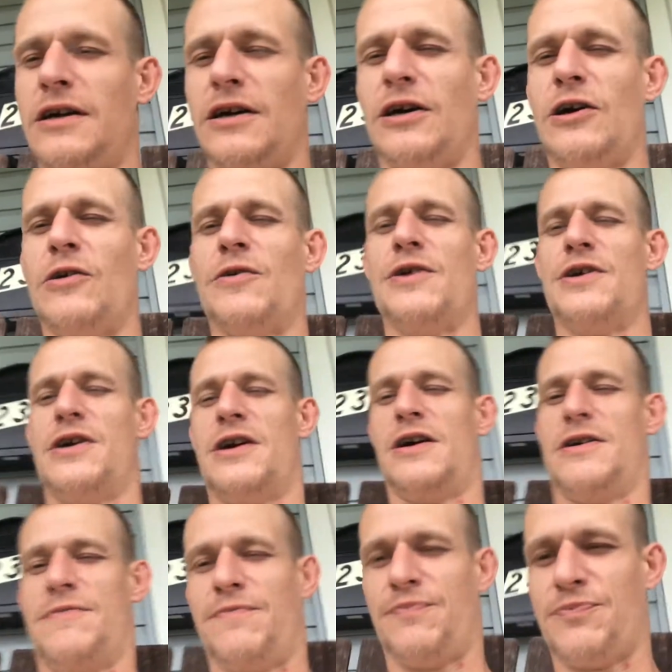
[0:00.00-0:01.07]
Oh, and
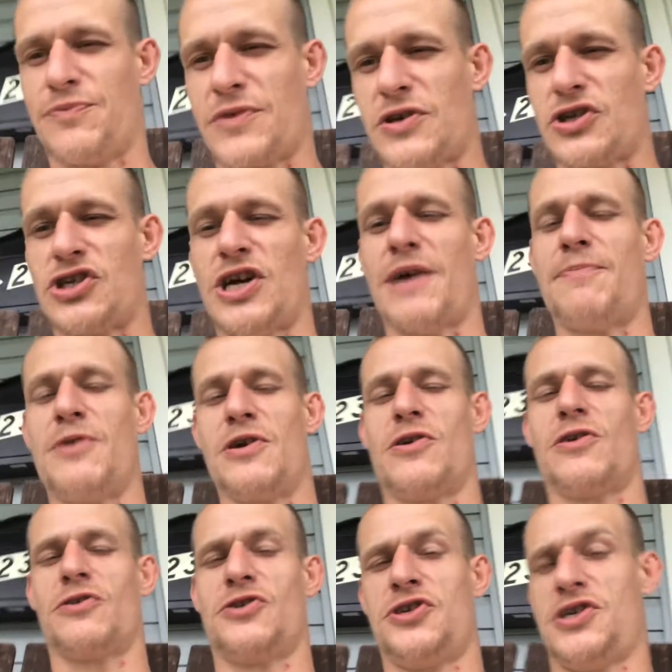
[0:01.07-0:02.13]
uh, shopping
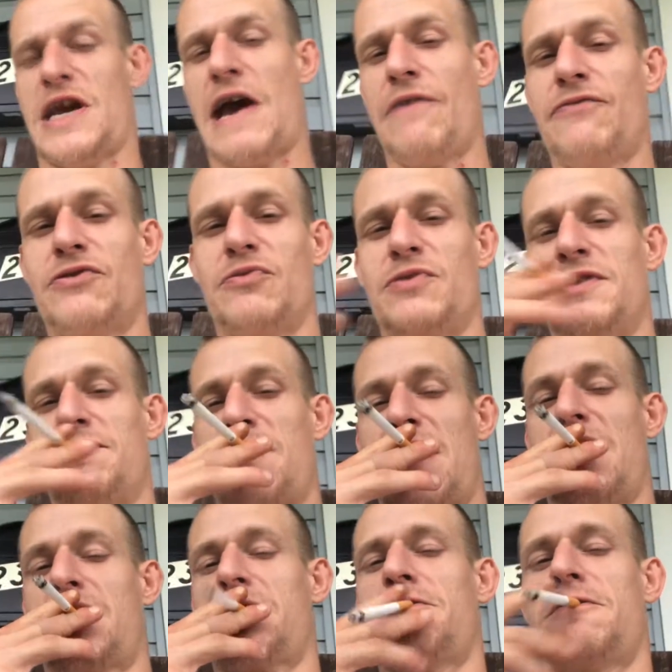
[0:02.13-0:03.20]
cart shaft was
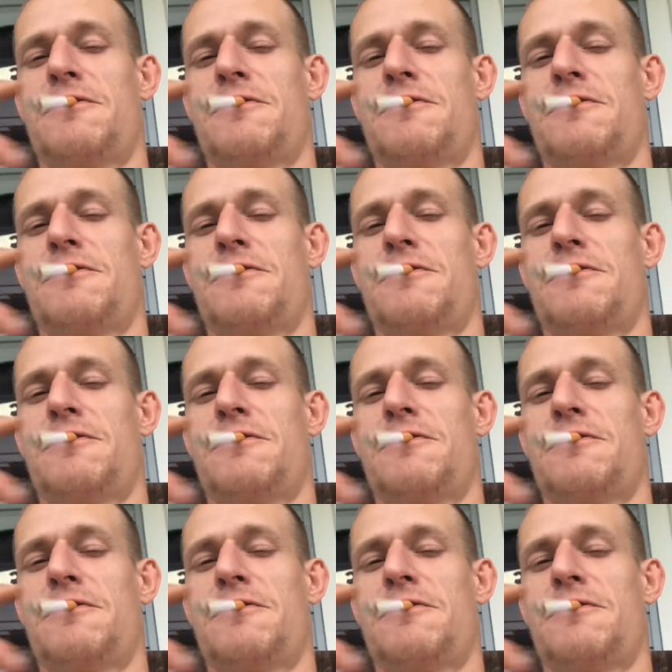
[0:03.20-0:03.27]
back.